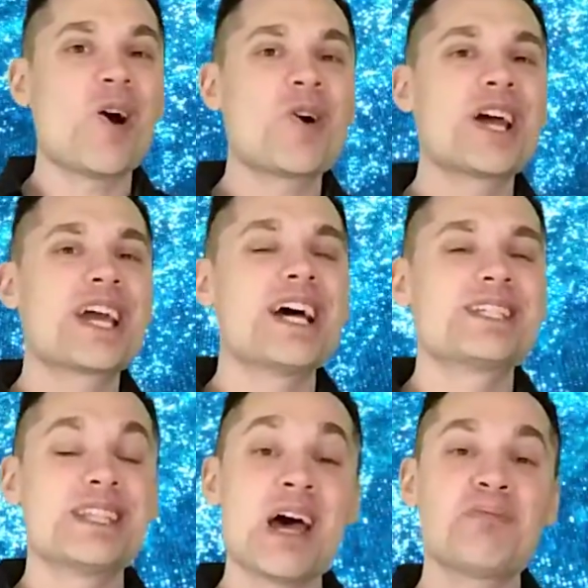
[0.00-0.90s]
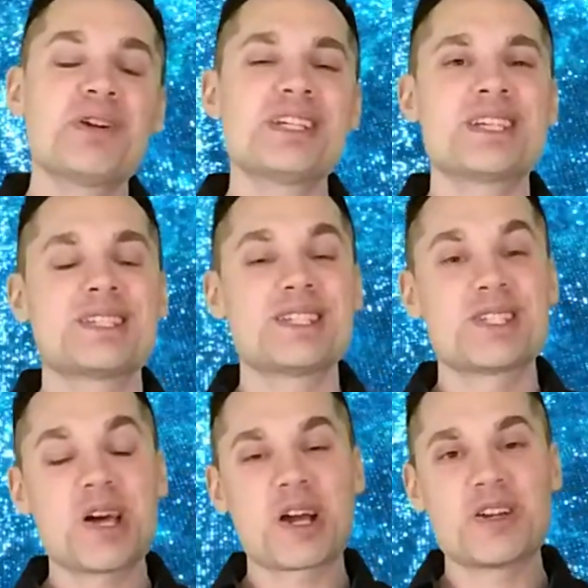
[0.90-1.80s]
All right, guys, and that brings us to
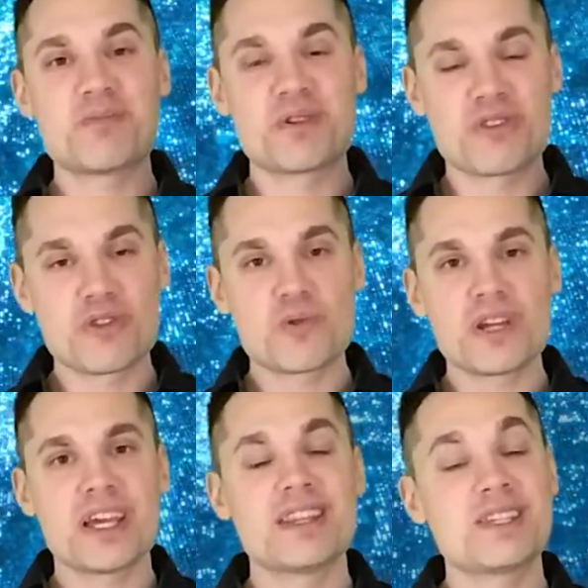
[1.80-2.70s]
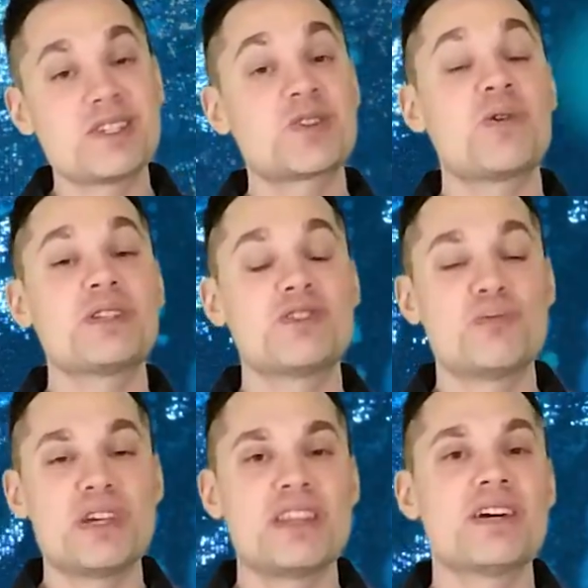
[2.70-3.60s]
stock number three, and this is going to
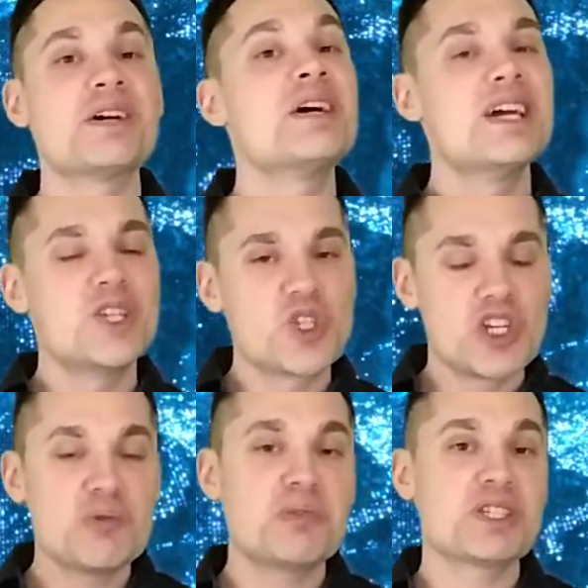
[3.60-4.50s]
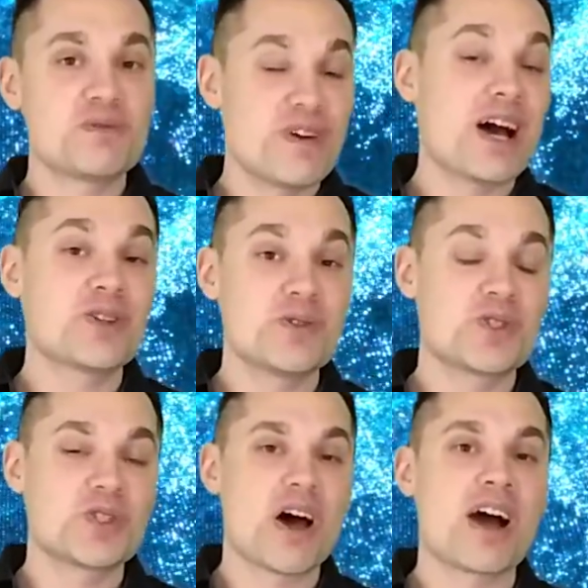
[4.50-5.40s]
be the cheapest valued
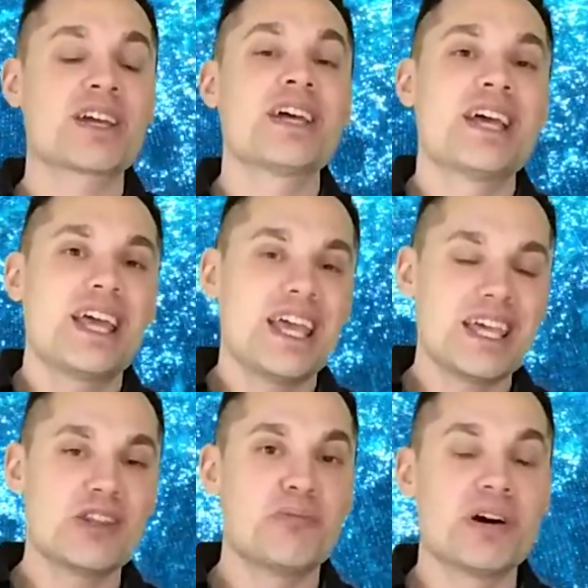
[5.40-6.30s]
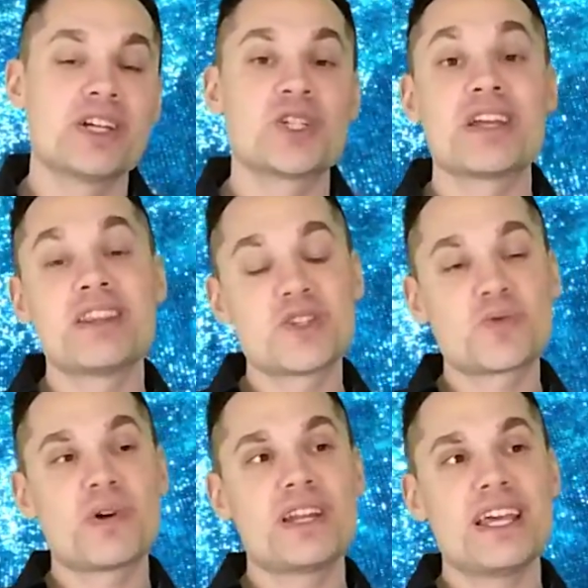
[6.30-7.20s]
stock in the bunch. And this
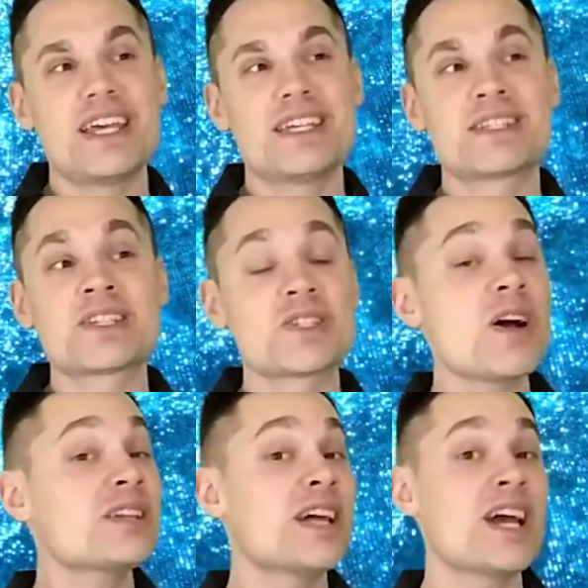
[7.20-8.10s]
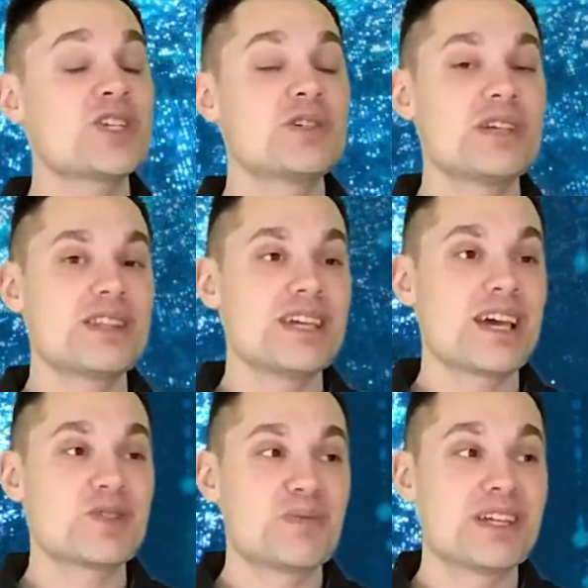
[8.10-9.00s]
one is a stock that I actually think
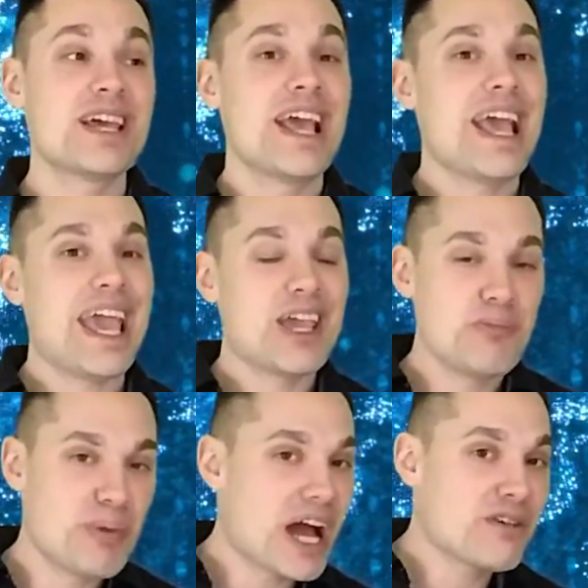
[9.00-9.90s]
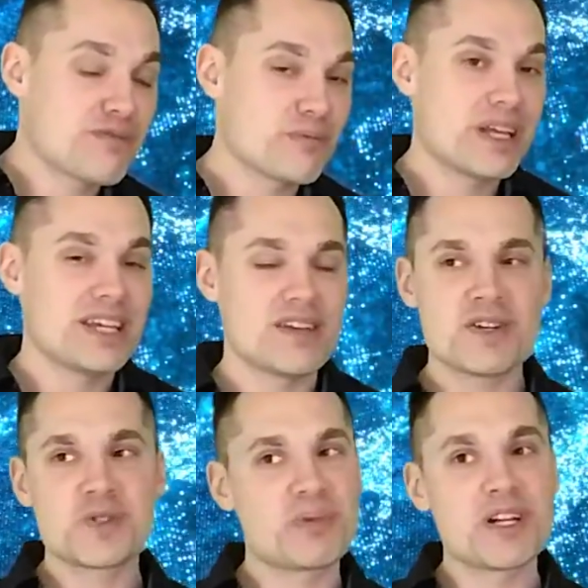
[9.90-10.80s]
has been a buy for many
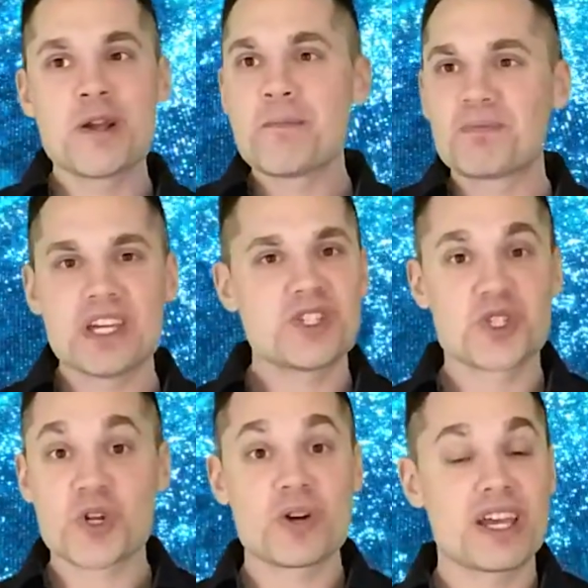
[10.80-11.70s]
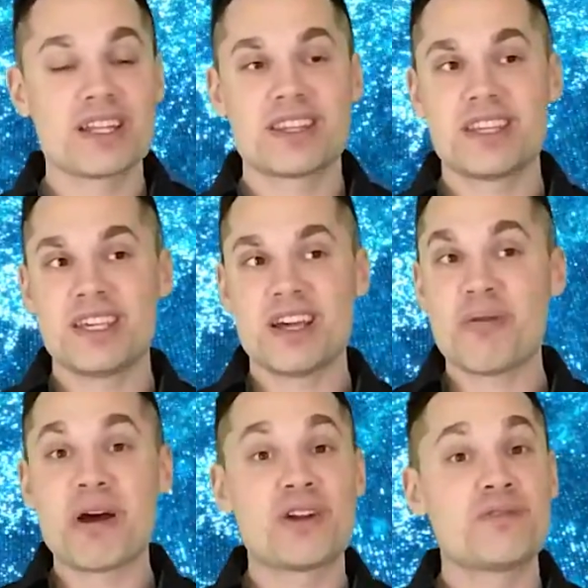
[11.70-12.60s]
years, but they just don't get the
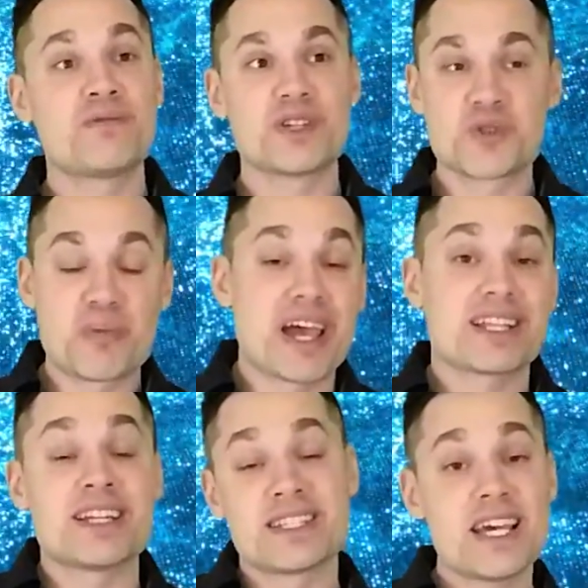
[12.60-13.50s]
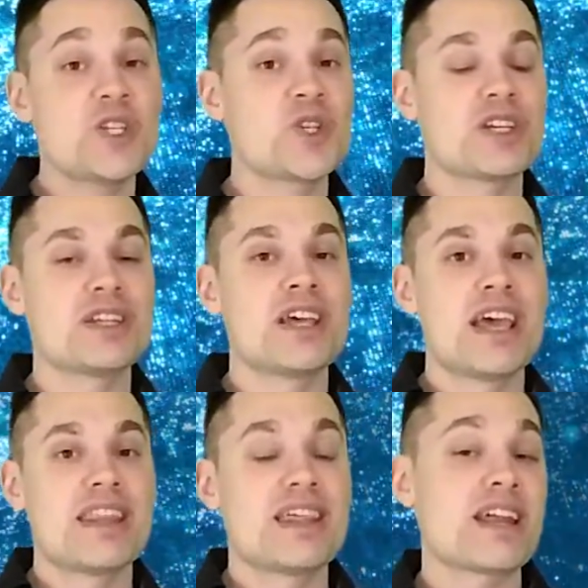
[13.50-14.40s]
amount of respect and attention
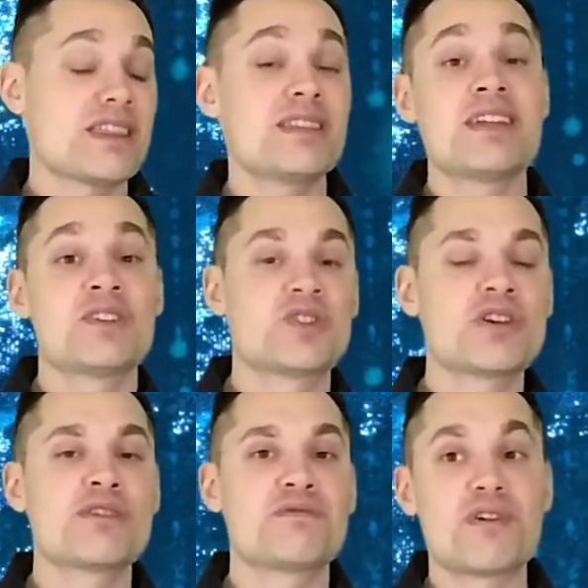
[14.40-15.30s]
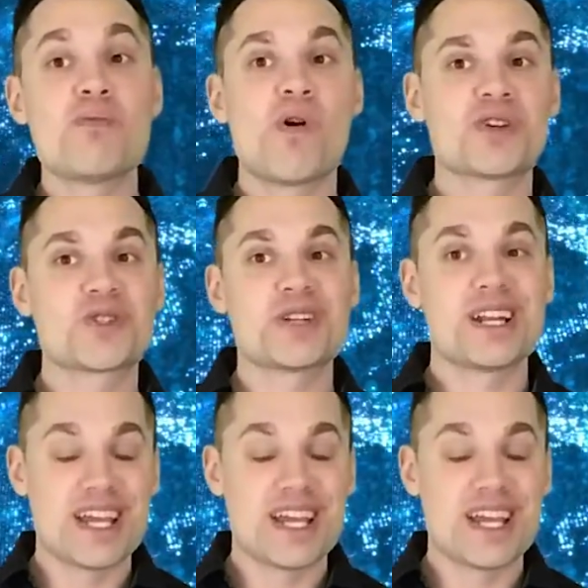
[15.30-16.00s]
that I think they deserve from Wall Street and